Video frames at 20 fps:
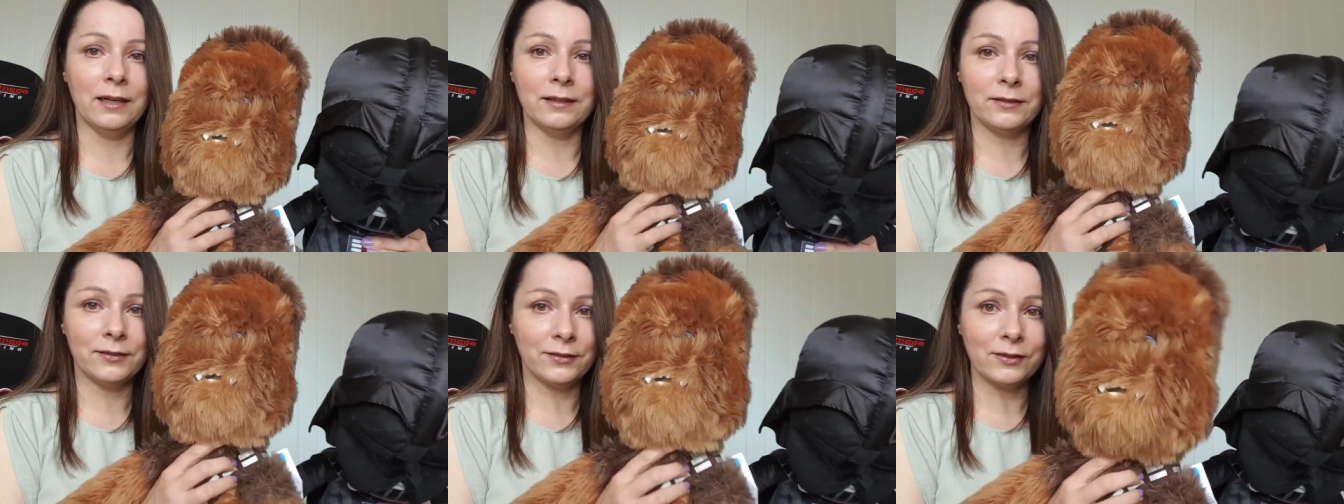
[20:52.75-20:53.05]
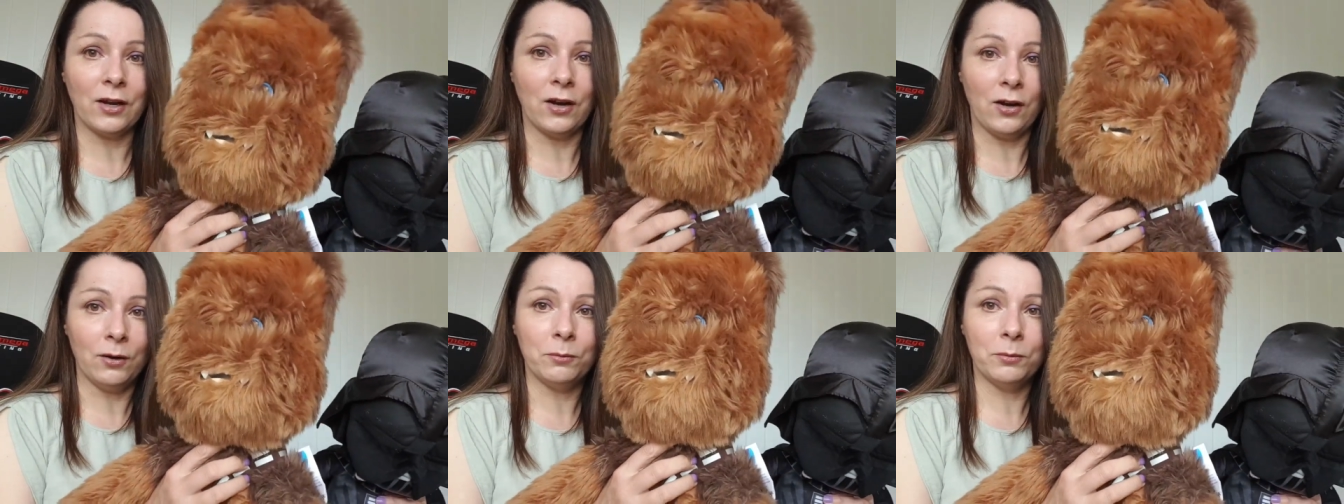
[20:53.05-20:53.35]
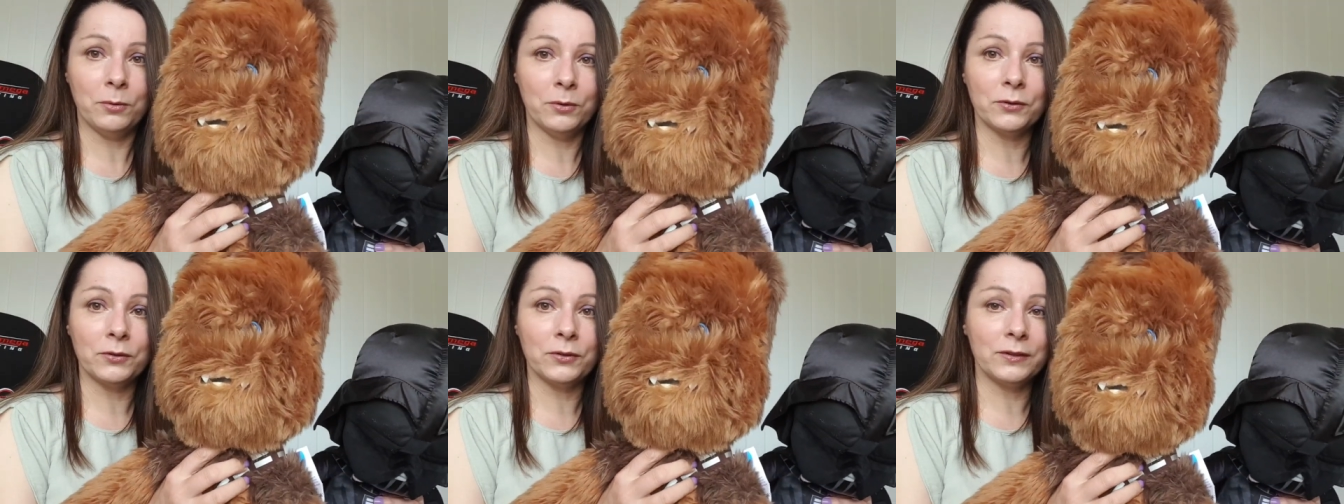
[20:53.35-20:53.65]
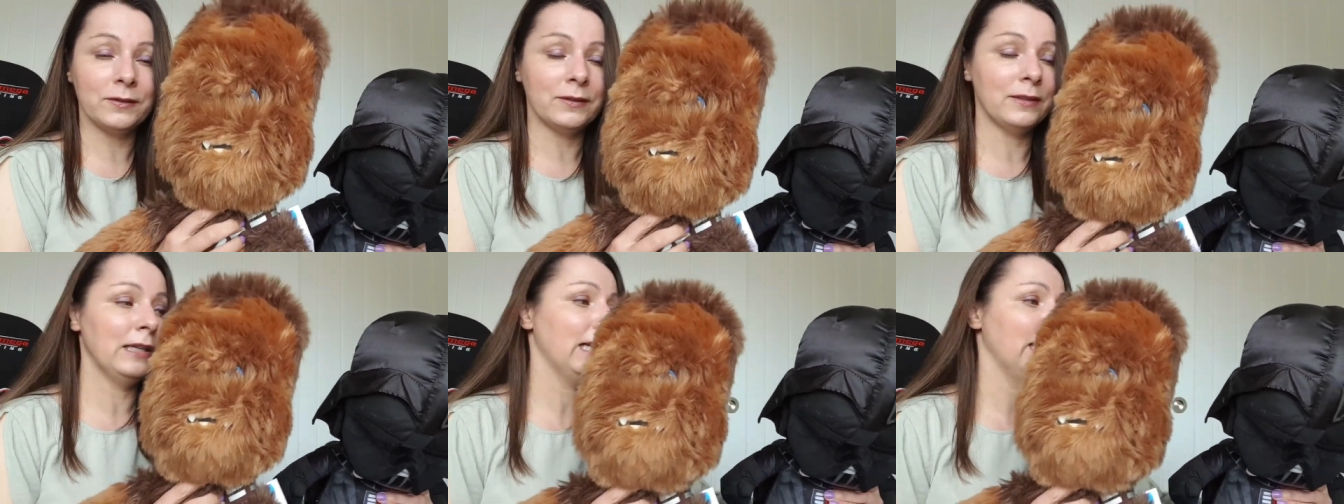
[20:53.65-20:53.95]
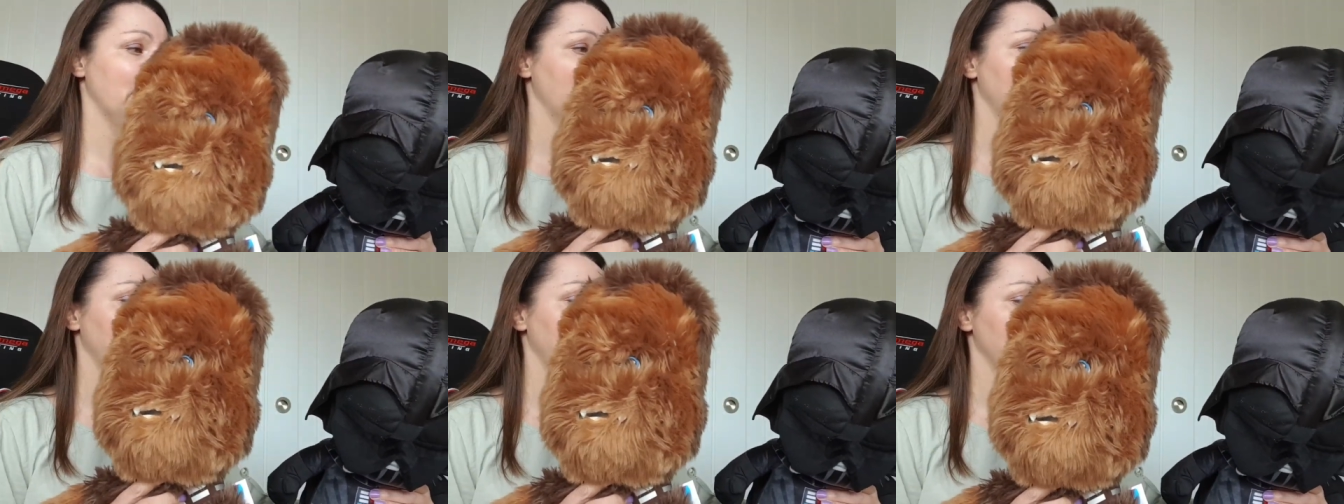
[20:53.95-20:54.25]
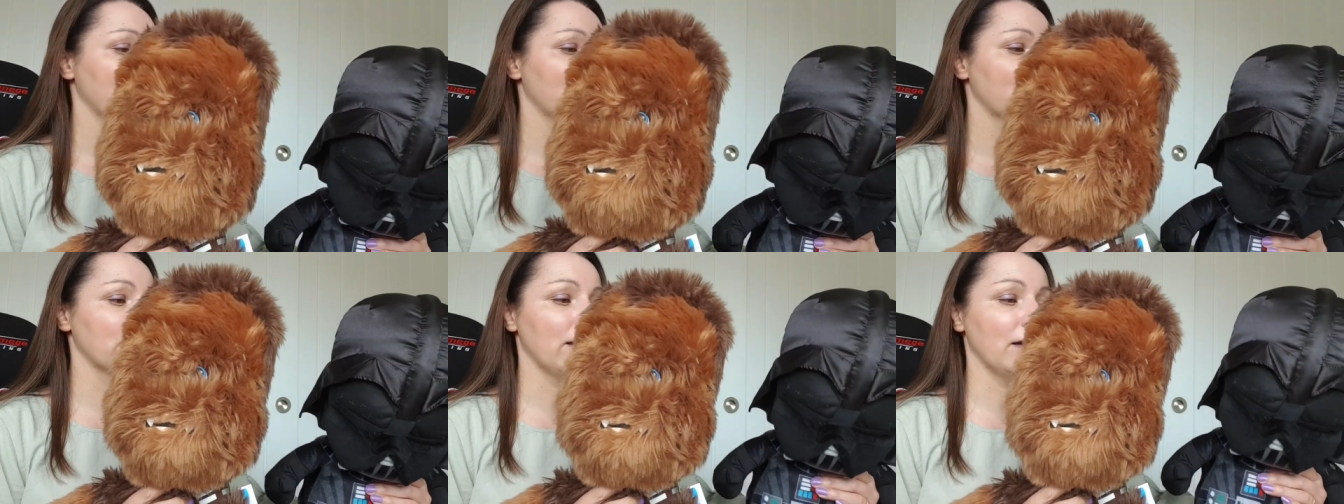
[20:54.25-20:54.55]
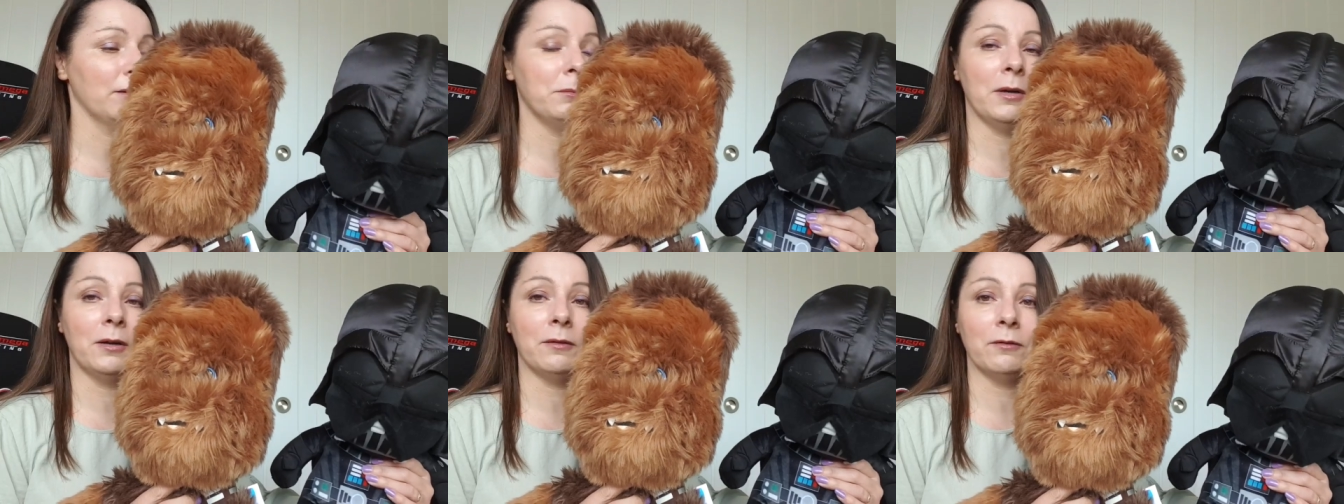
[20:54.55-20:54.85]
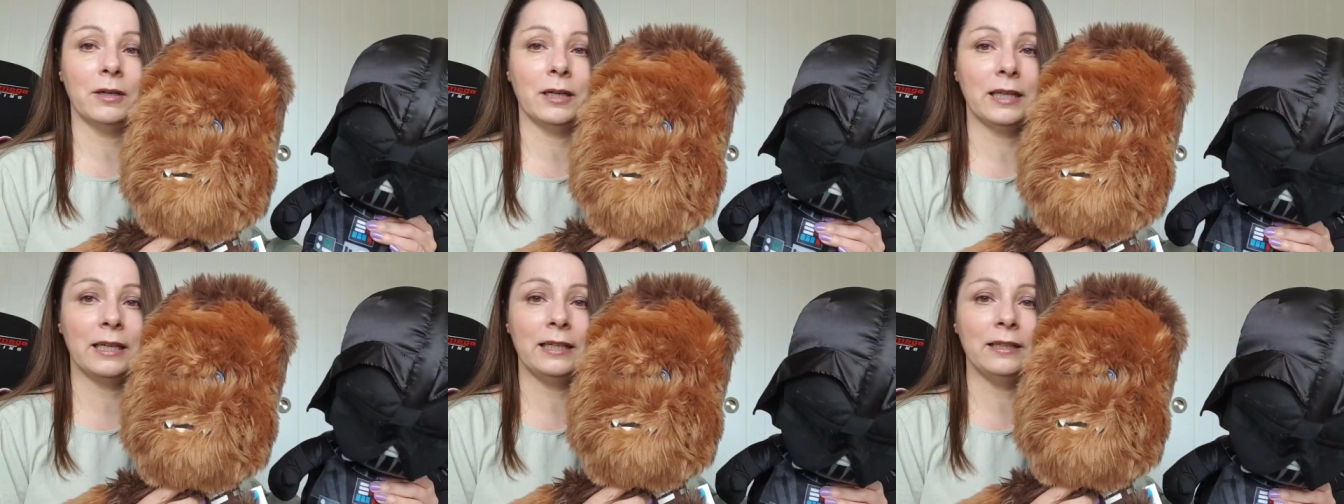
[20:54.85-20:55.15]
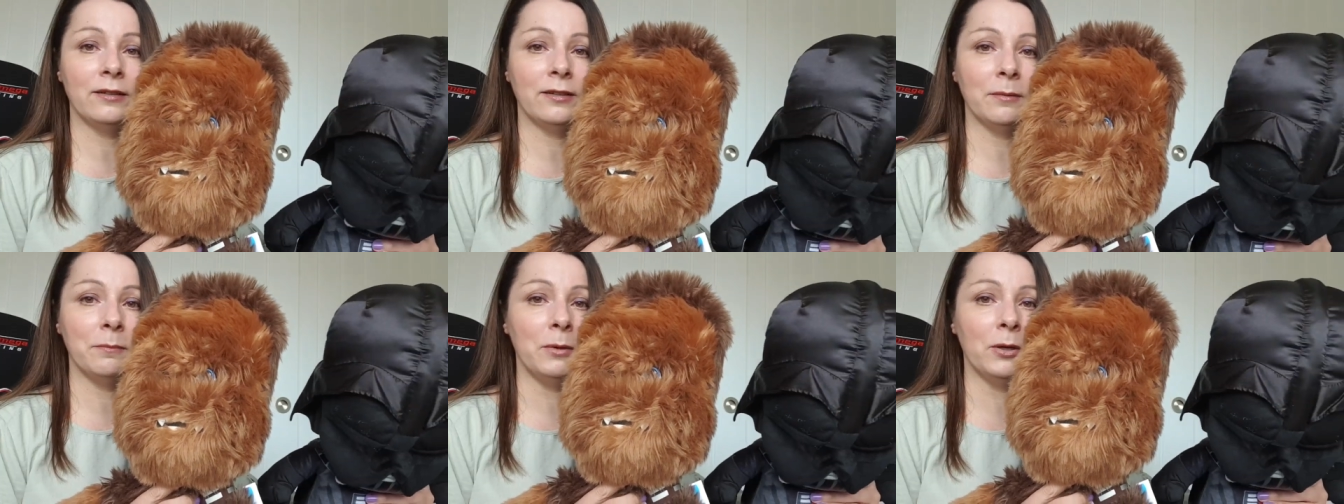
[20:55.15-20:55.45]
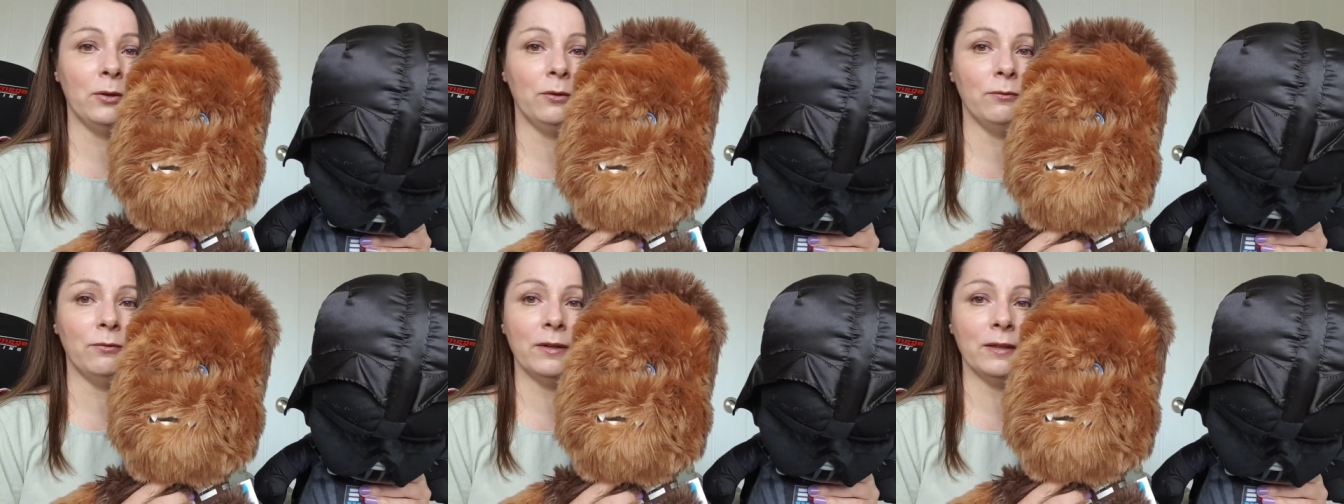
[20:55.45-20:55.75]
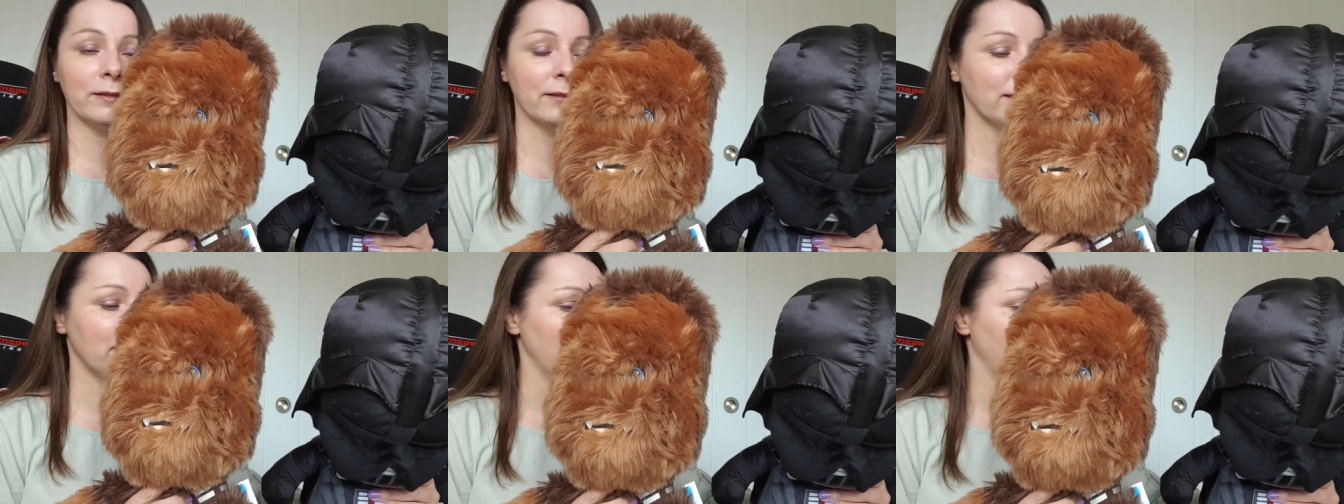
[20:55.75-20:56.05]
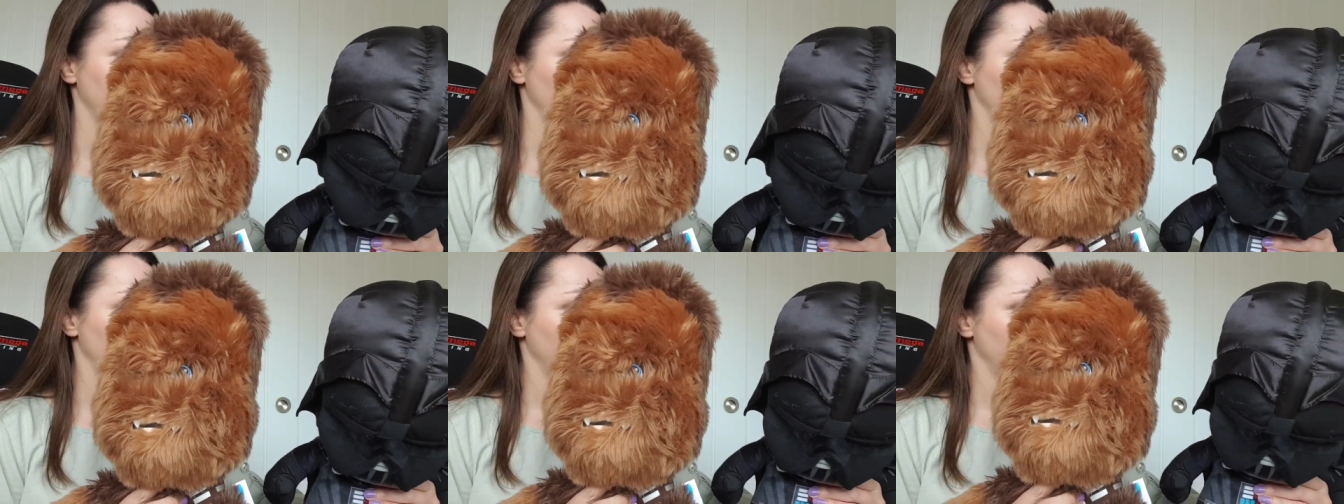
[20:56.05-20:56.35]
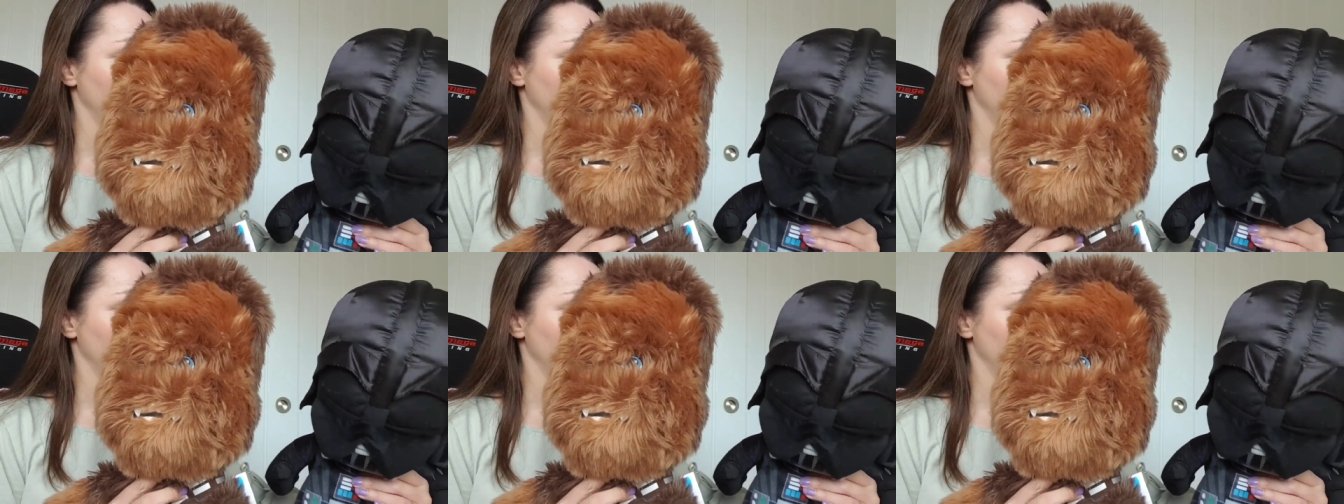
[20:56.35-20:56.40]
Star Wars isn't it because I'm not really into movies and that